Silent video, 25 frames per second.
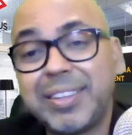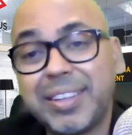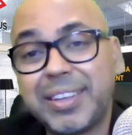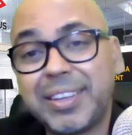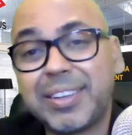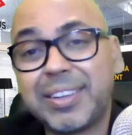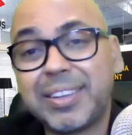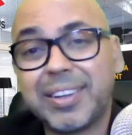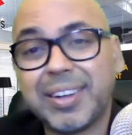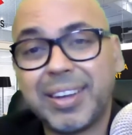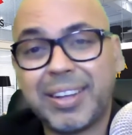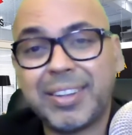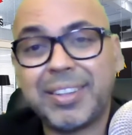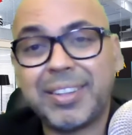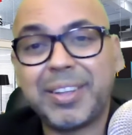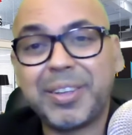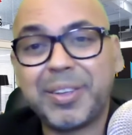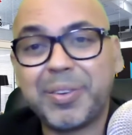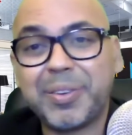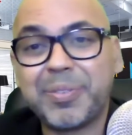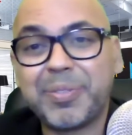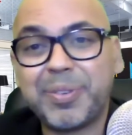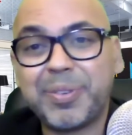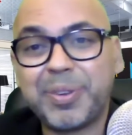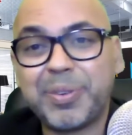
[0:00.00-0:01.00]
think
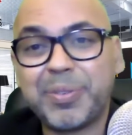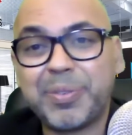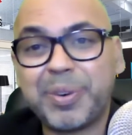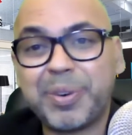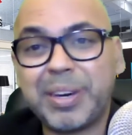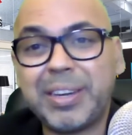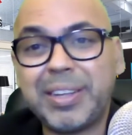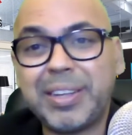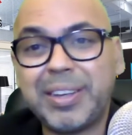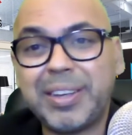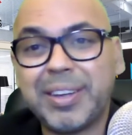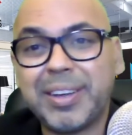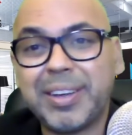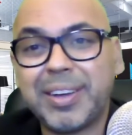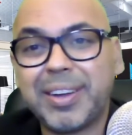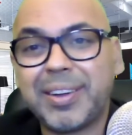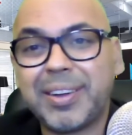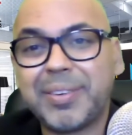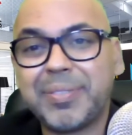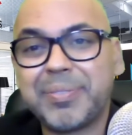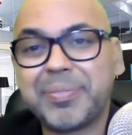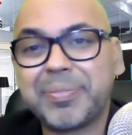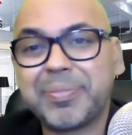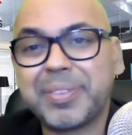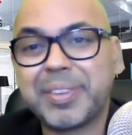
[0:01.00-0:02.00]
you really
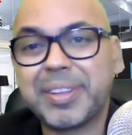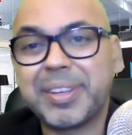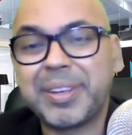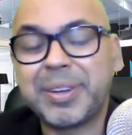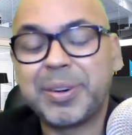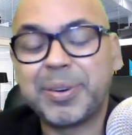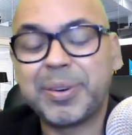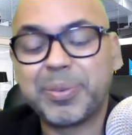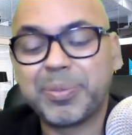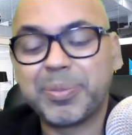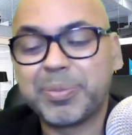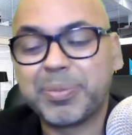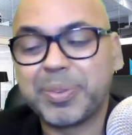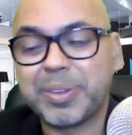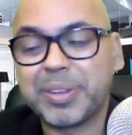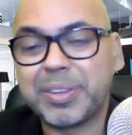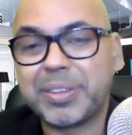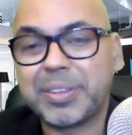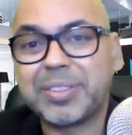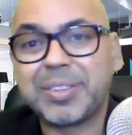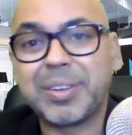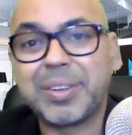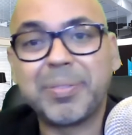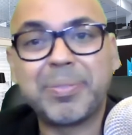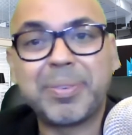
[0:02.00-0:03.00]

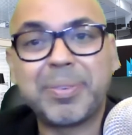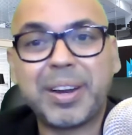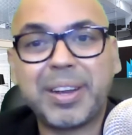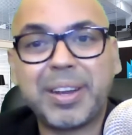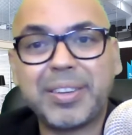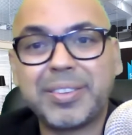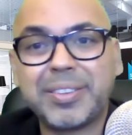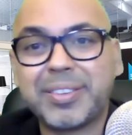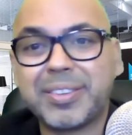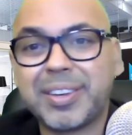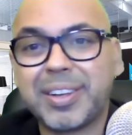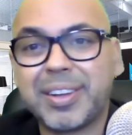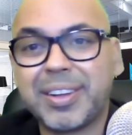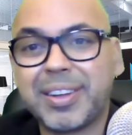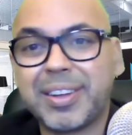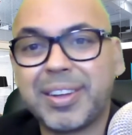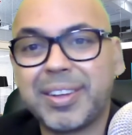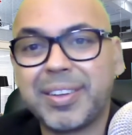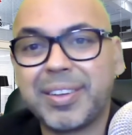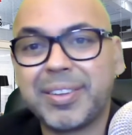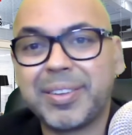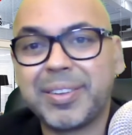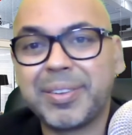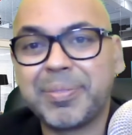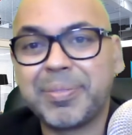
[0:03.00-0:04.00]
summarized
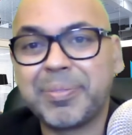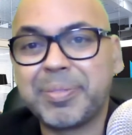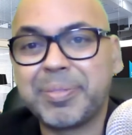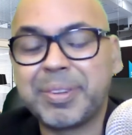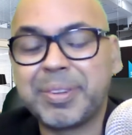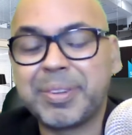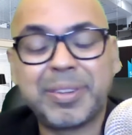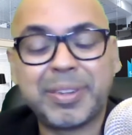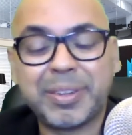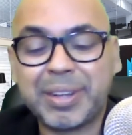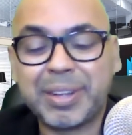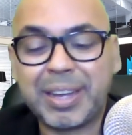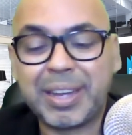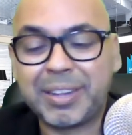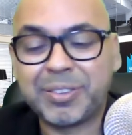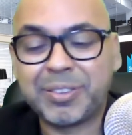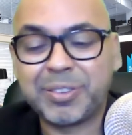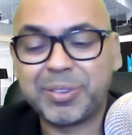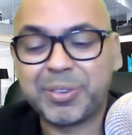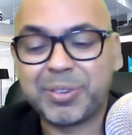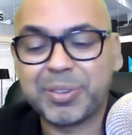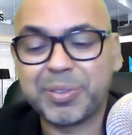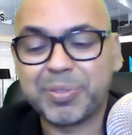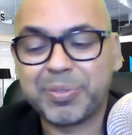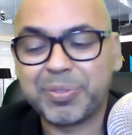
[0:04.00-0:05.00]
the
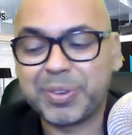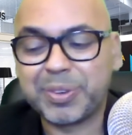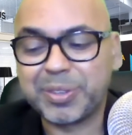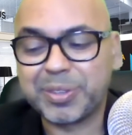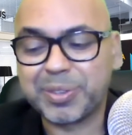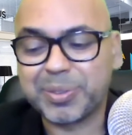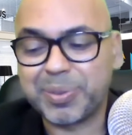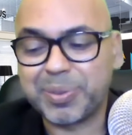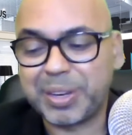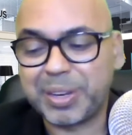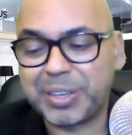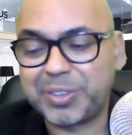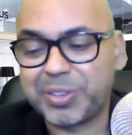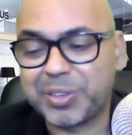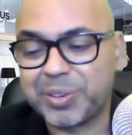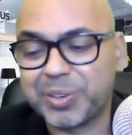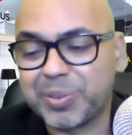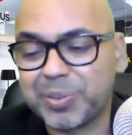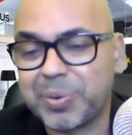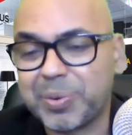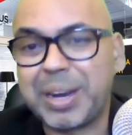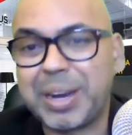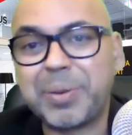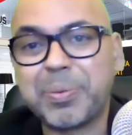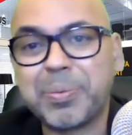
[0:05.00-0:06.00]
answer to the first question
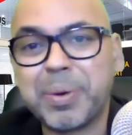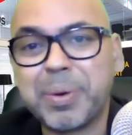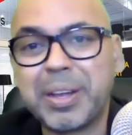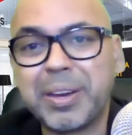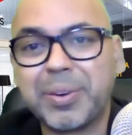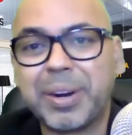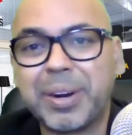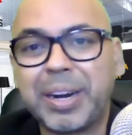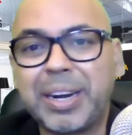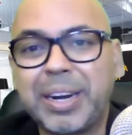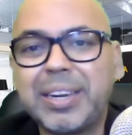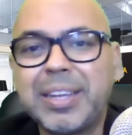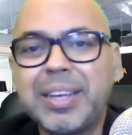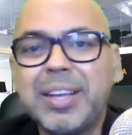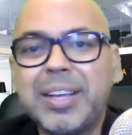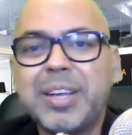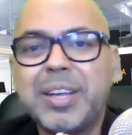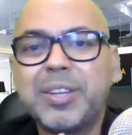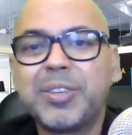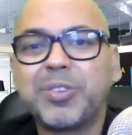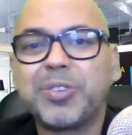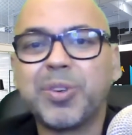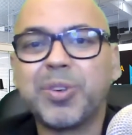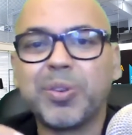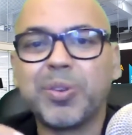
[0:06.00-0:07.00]
quite well, right?
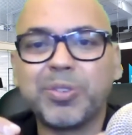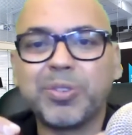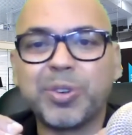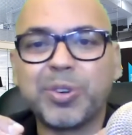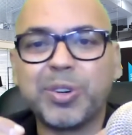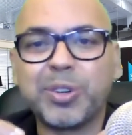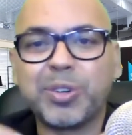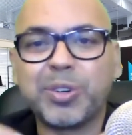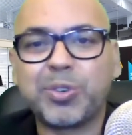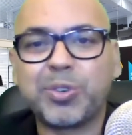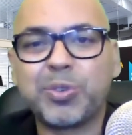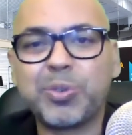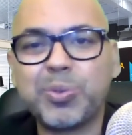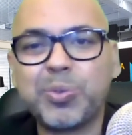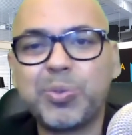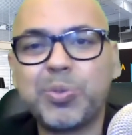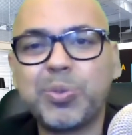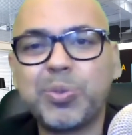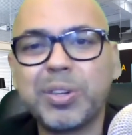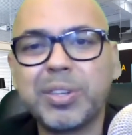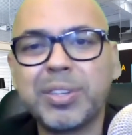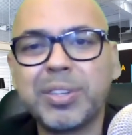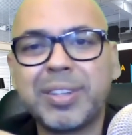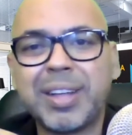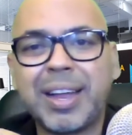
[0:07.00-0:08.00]
So a
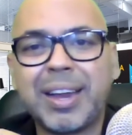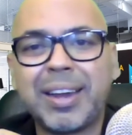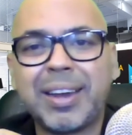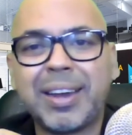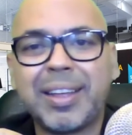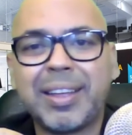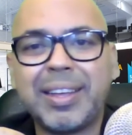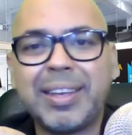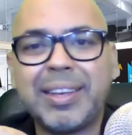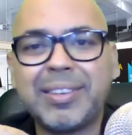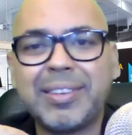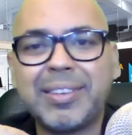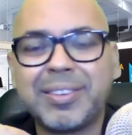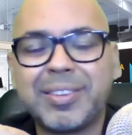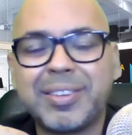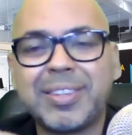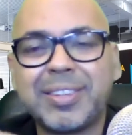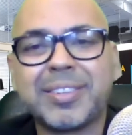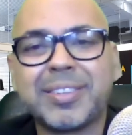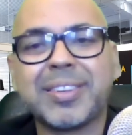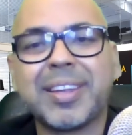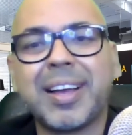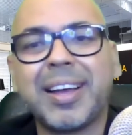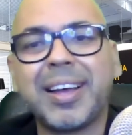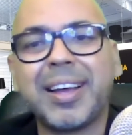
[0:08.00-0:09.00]
tool that is
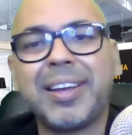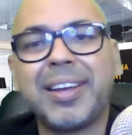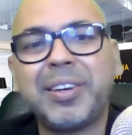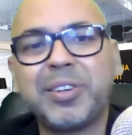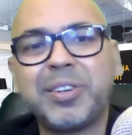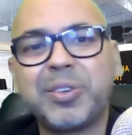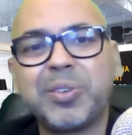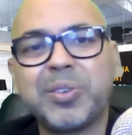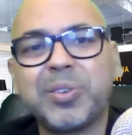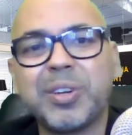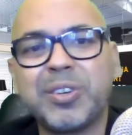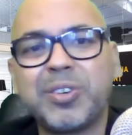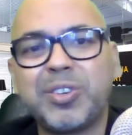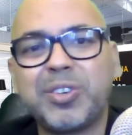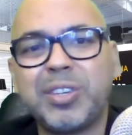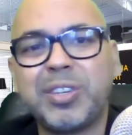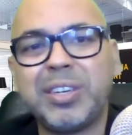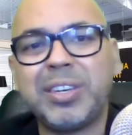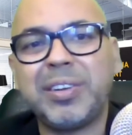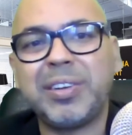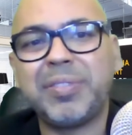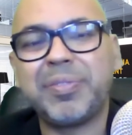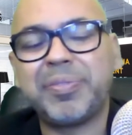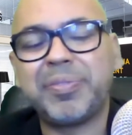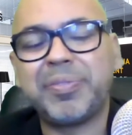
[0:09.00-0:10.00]
designed to
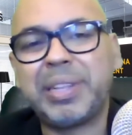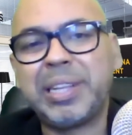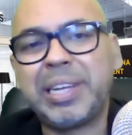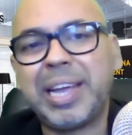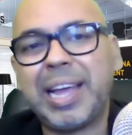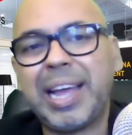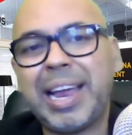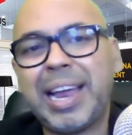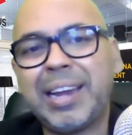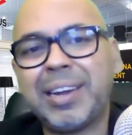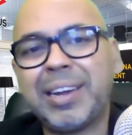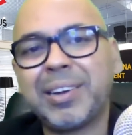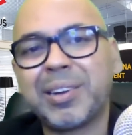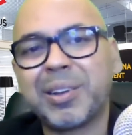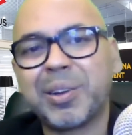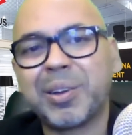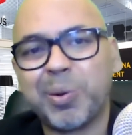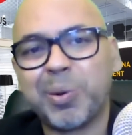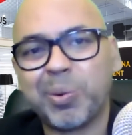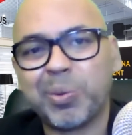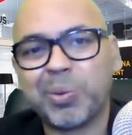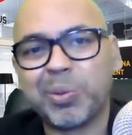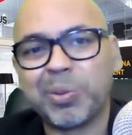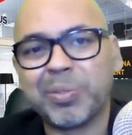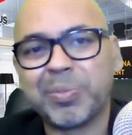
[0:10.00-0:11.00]
achieve the end
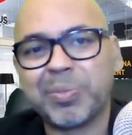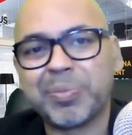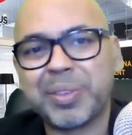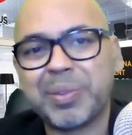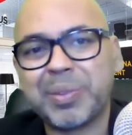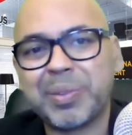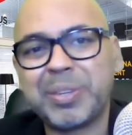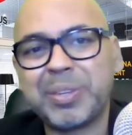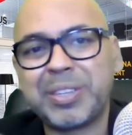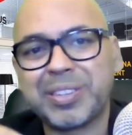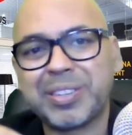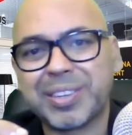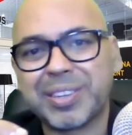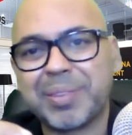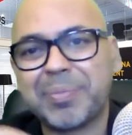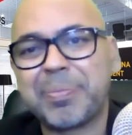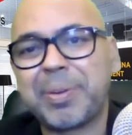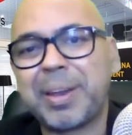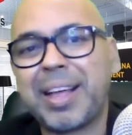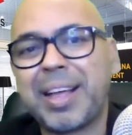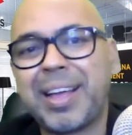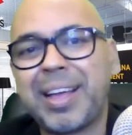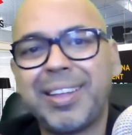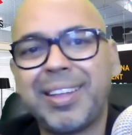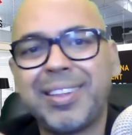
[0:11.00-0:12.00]
goal, which is
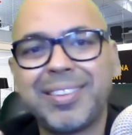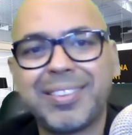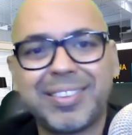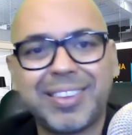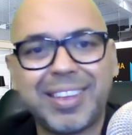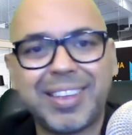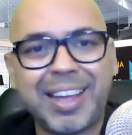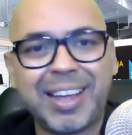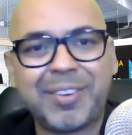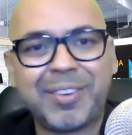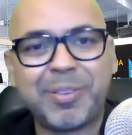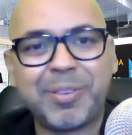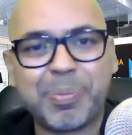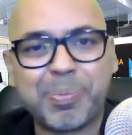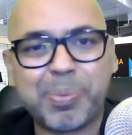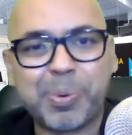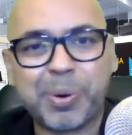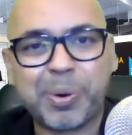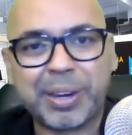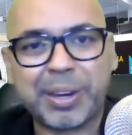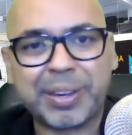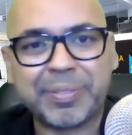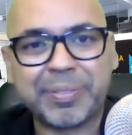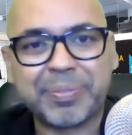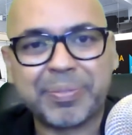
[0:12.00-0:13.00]
compliance and
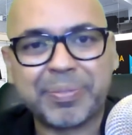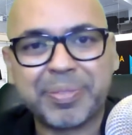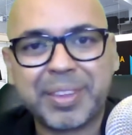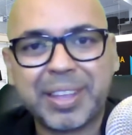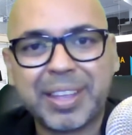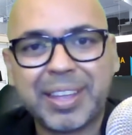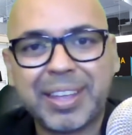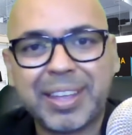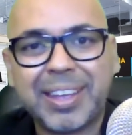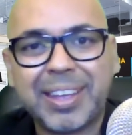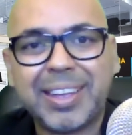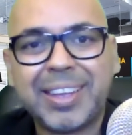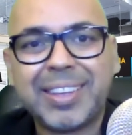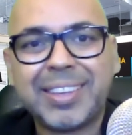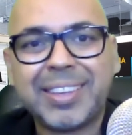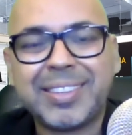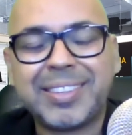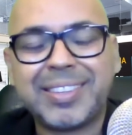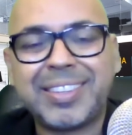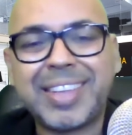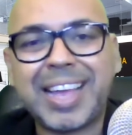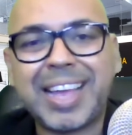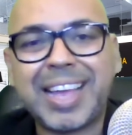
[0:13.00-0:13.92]
reporting. Yes.